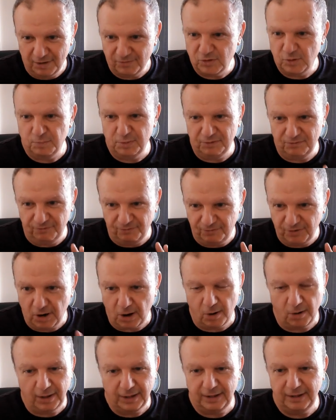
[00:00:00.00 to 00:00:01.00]
be
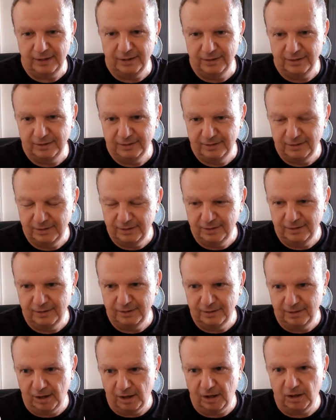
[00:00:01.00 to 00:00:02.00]
very
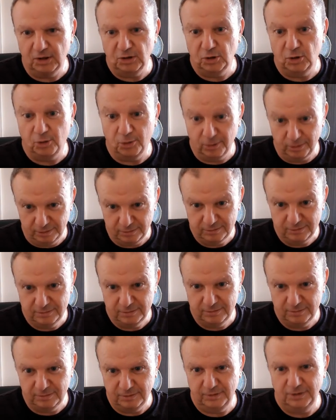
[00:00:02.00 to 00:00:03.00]
alert,
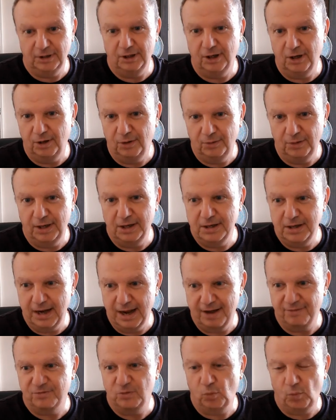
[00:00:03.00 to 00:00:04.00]
you know, and you
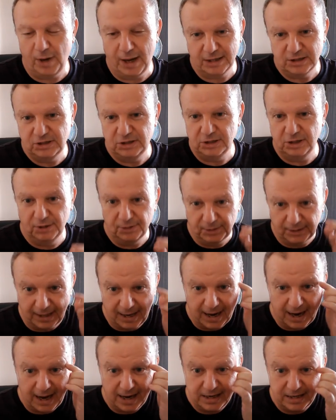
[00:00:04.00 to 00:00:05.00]
have to watch the other
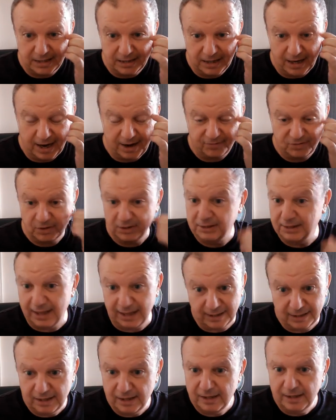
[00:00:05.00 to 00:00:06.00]
guy, and you have to
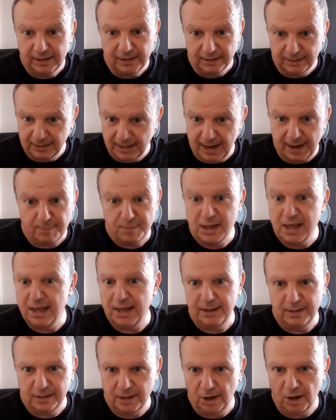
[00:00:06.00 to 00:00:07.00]
let him
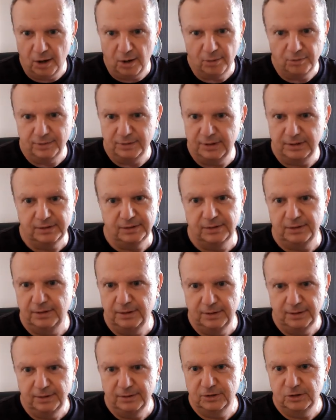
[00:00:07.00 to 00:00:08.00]
in, you know.
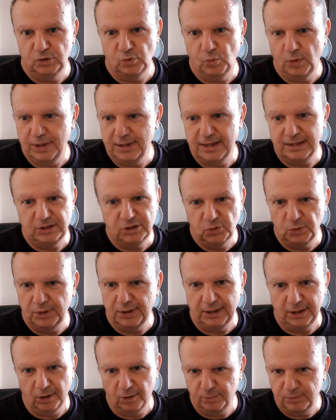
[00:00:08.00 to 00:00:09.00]
That's the way they do
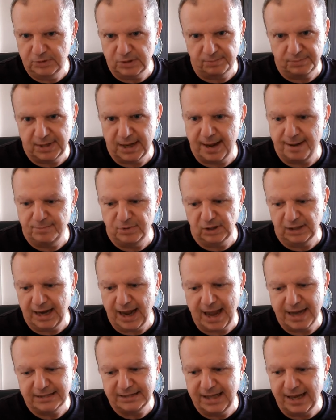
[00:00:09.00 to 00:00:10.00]
it here. Sometimes a
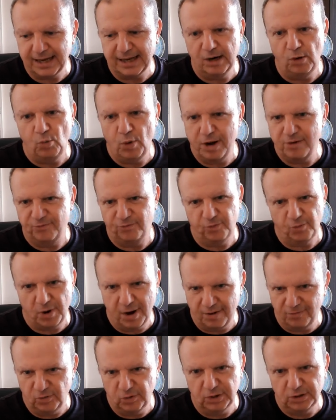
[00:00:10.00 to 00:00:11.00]
guy's not going to wait
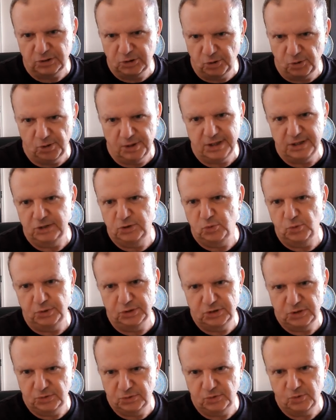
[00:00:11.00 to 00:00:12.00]
forever to turn into a
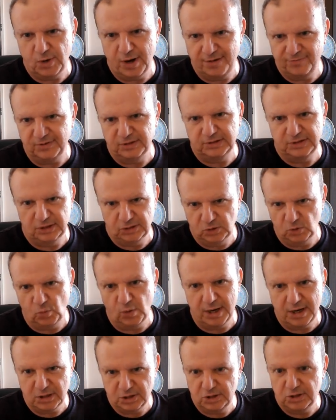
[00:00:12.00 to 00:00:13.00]
traffic
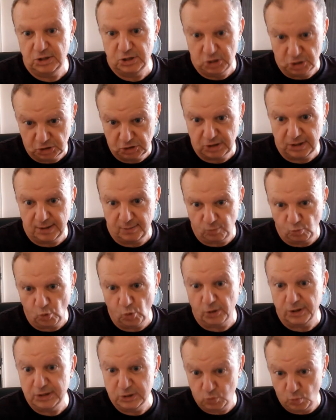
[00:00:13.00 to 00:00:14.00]
situation. He's just going to
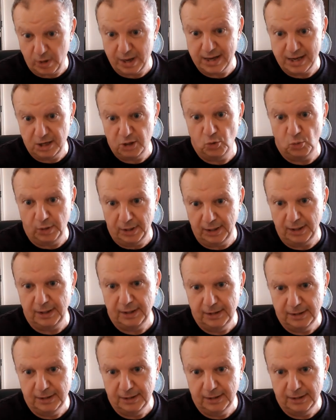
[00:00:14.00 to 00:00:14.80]
work his way into it.